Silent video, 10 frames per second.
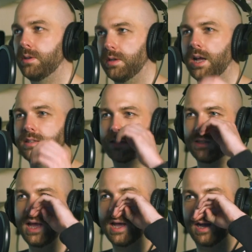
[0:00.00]
Well, I
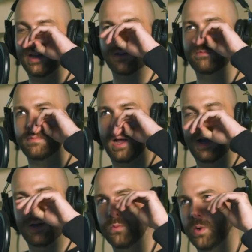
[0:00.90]

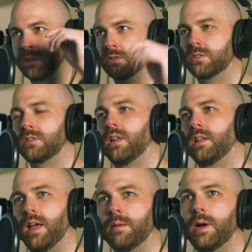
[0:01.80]
had it once,
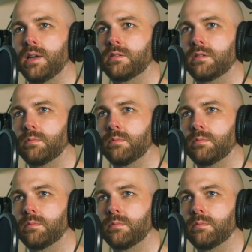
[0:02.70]
and like my